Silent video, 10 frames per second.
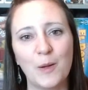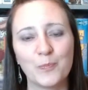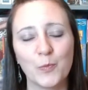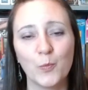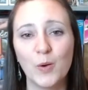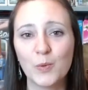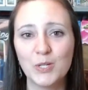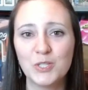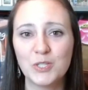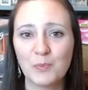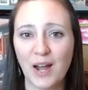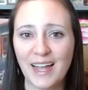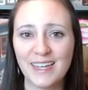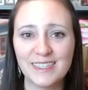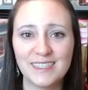What were you
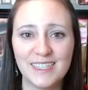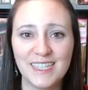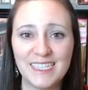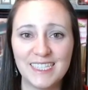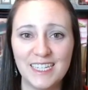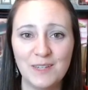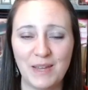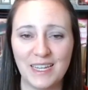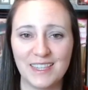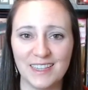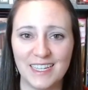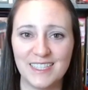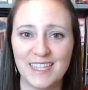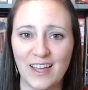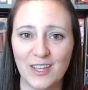surprised that didn't make the
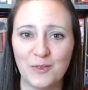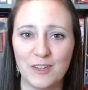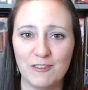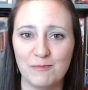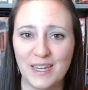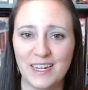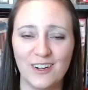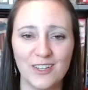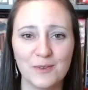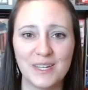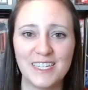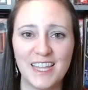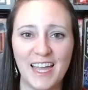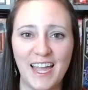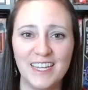list now that we've made it all the way to
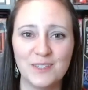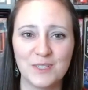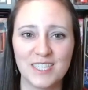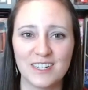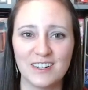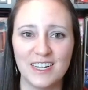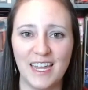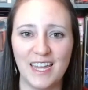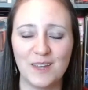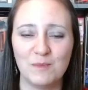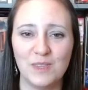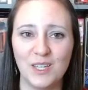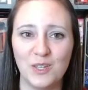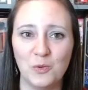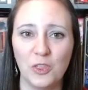the end? Was there a game that
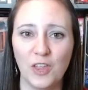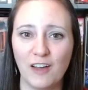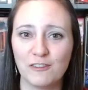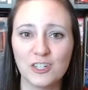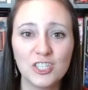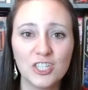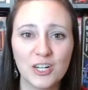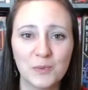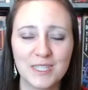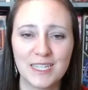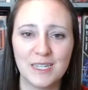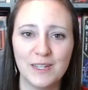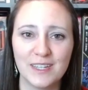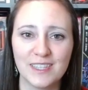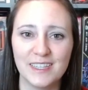you thought for sure was going to
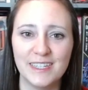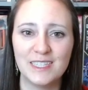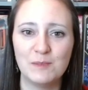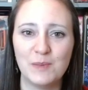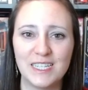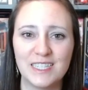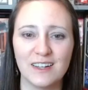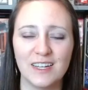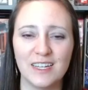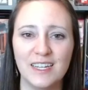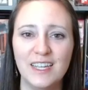be on the list based on